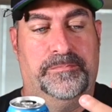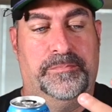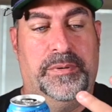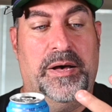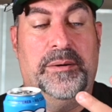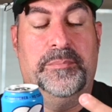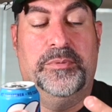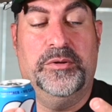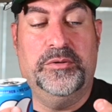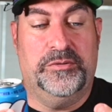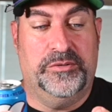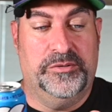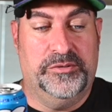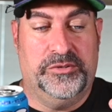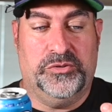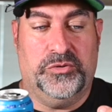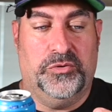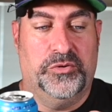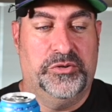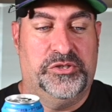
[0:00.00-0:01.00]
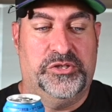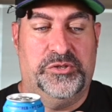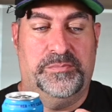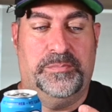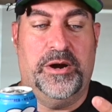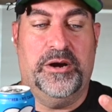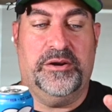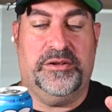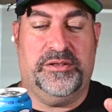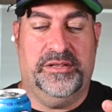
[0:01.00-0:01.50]
bubbles or
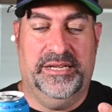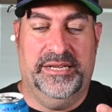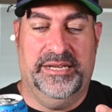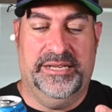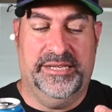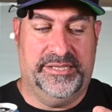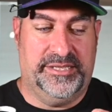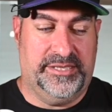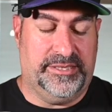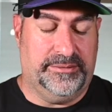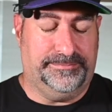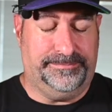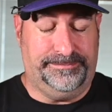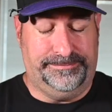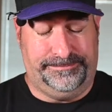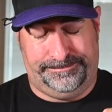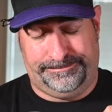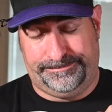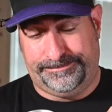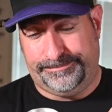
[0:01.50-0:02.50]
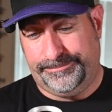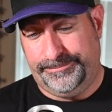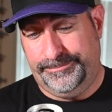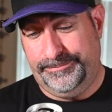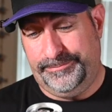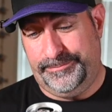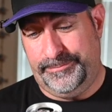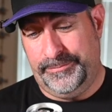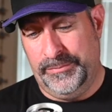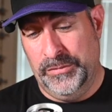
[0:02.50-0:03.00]
sparkliness
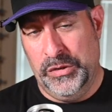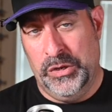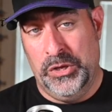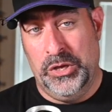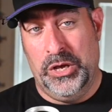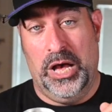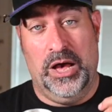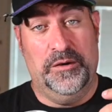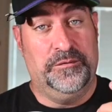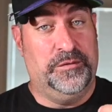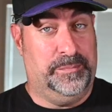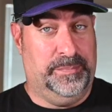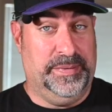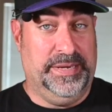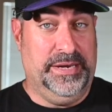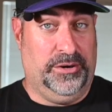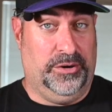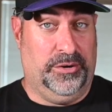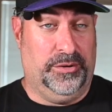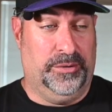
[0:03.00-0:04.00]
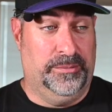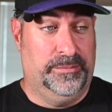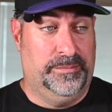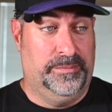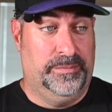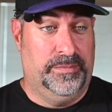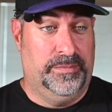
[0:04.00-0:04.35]
of a beer.